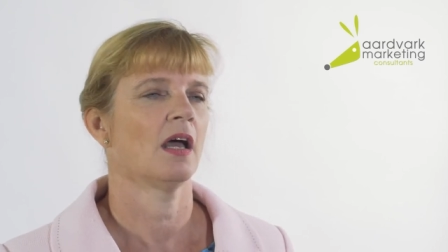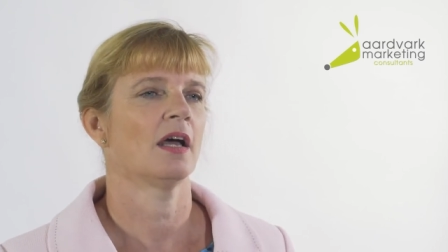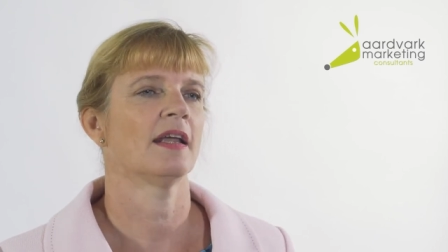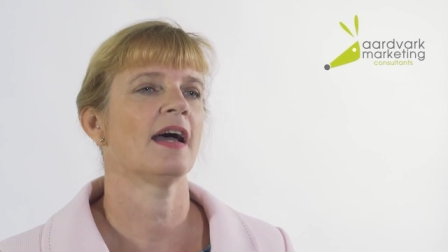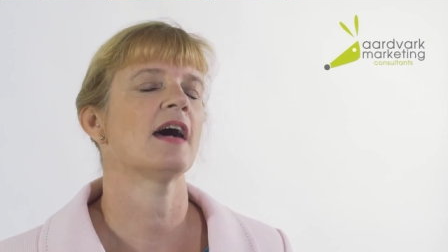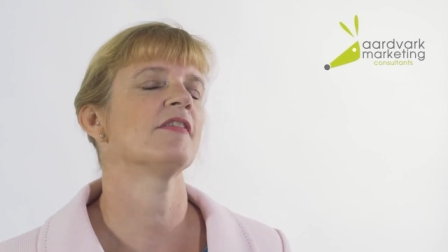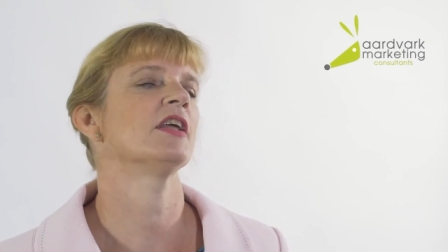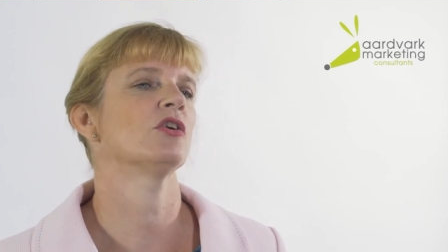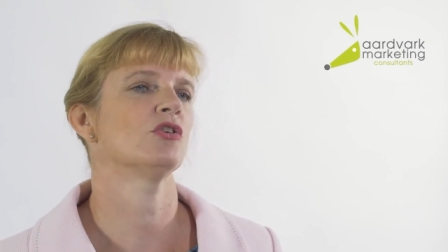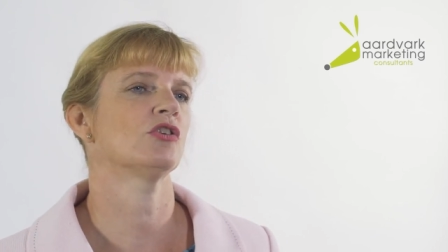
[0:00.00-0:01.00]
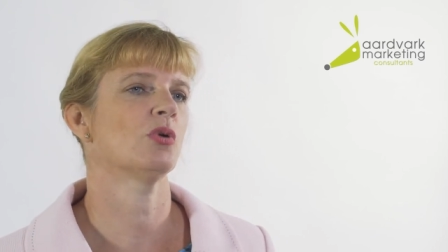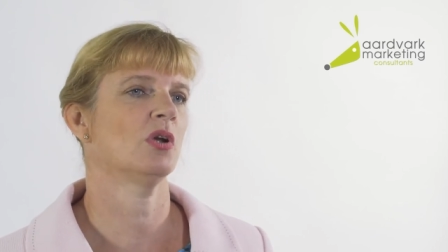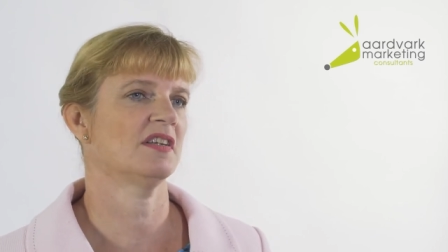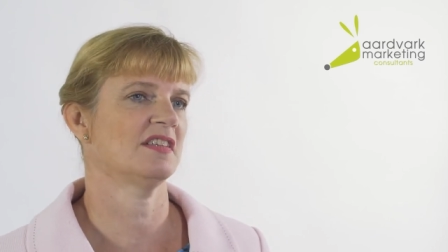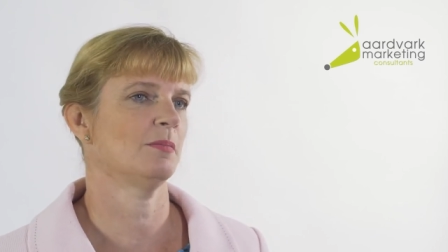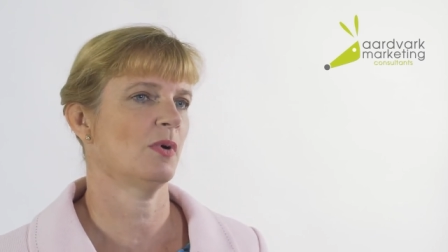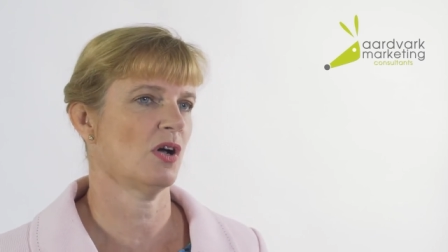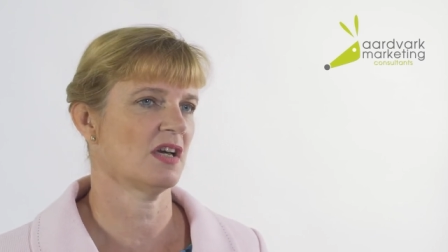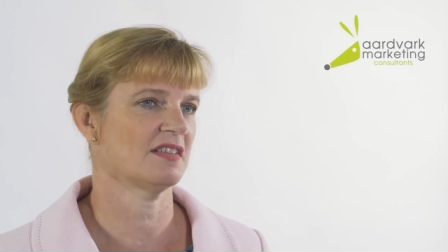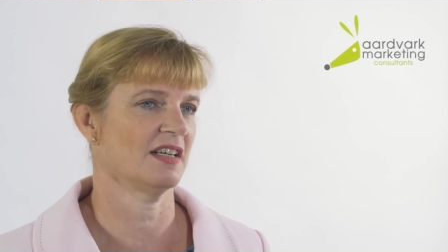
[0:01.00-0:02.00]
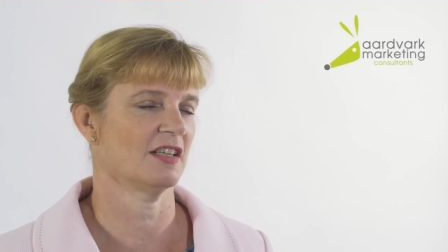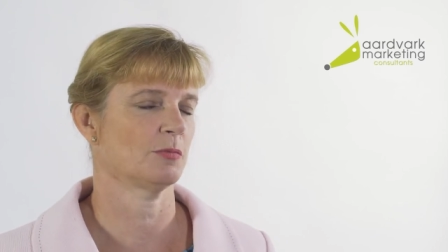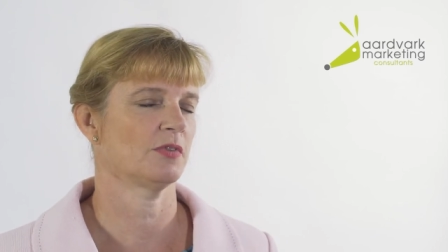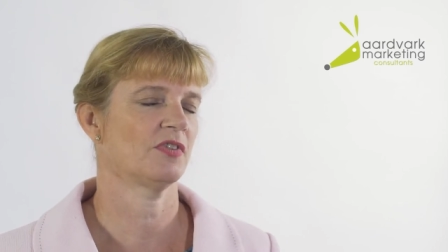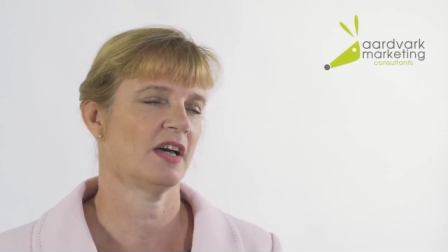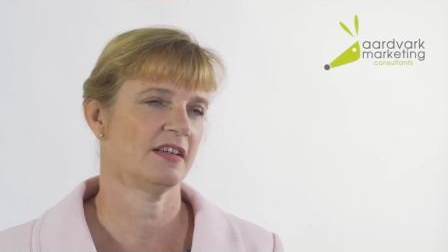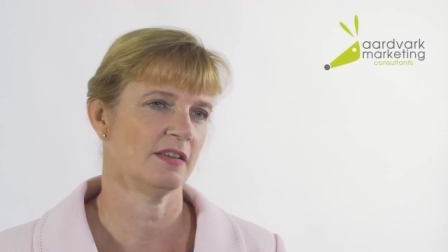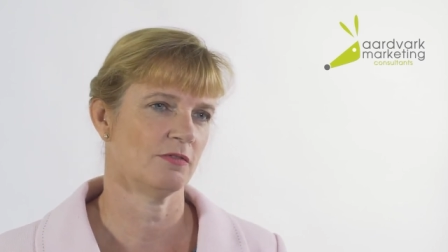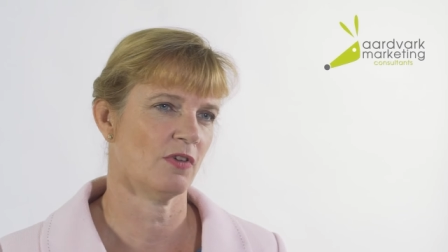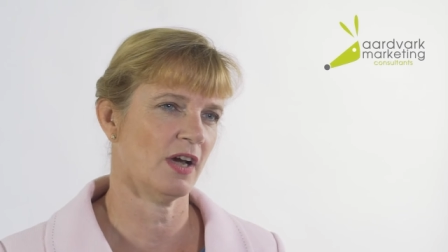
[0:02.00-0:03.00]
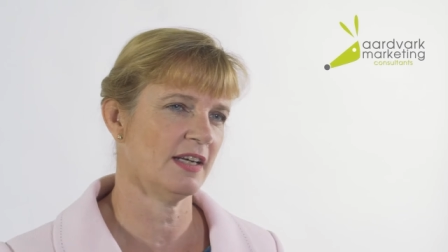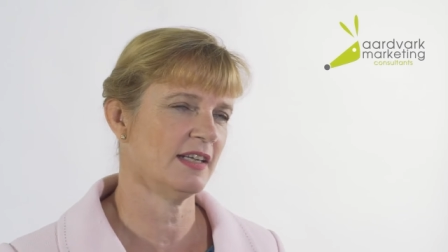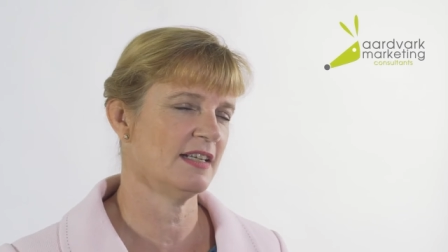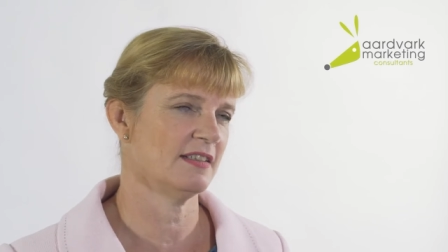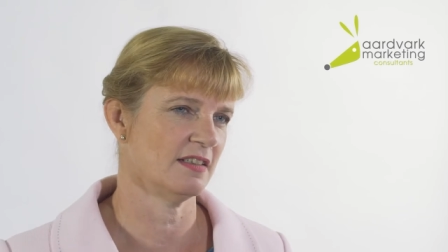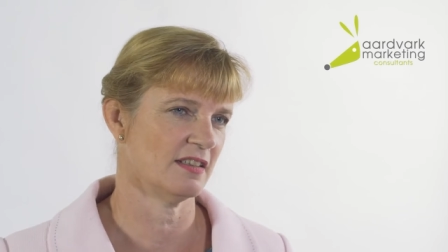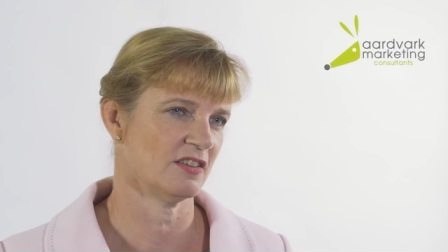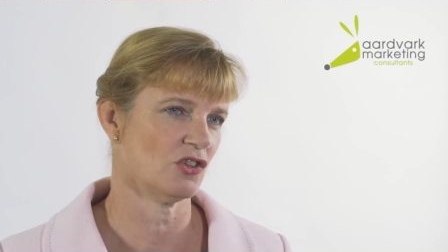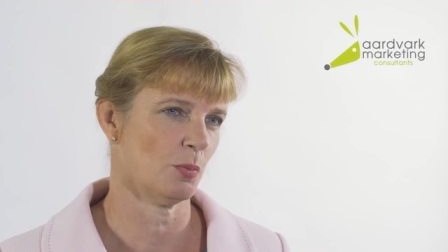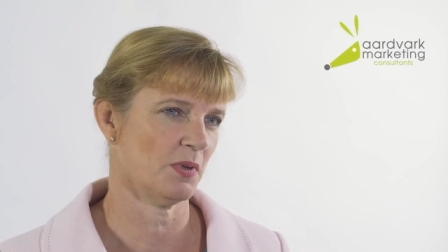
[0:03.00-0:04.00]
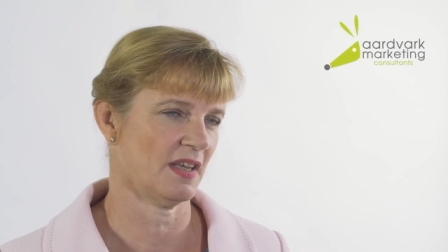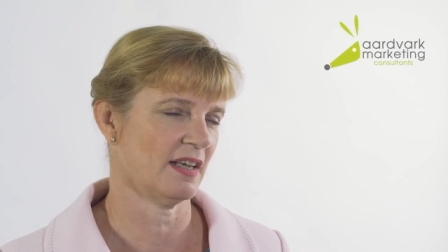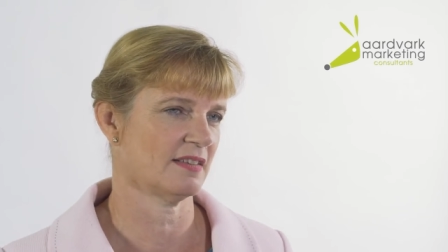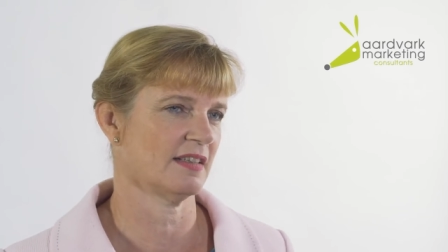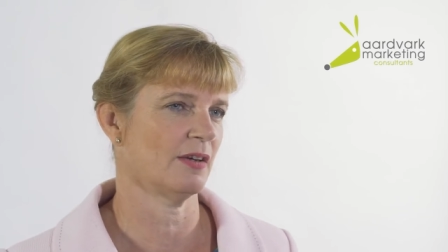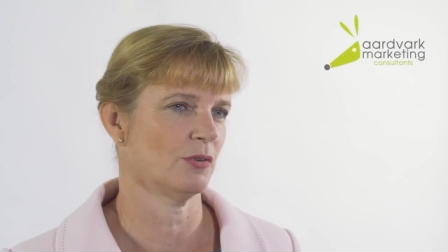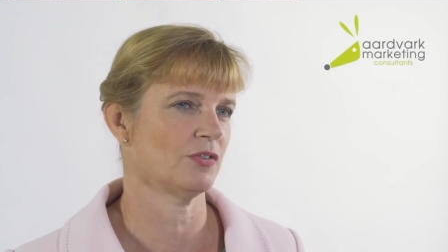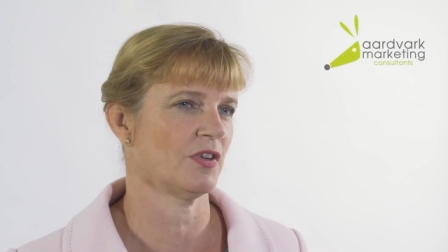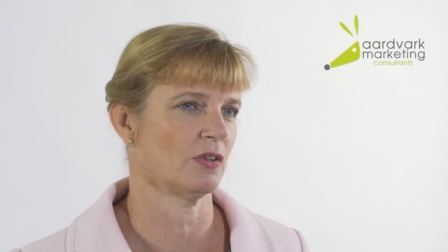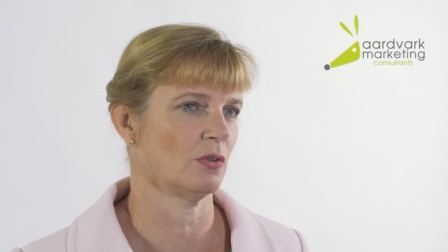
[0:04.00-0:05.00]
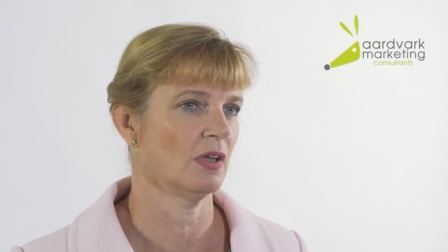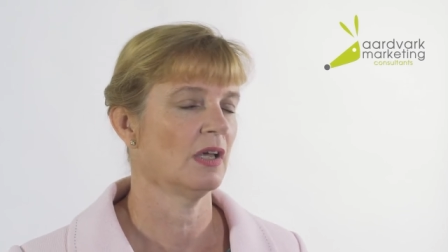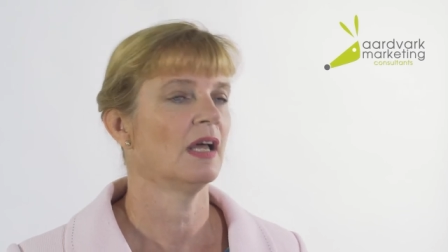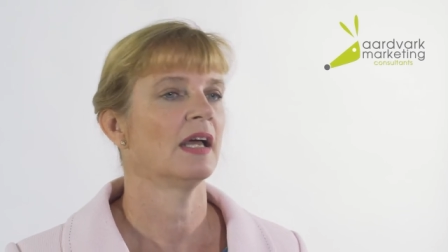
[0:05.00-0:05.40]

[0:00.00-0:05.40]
And having good quality marketing that's providing the right leads into the top of that sales funnel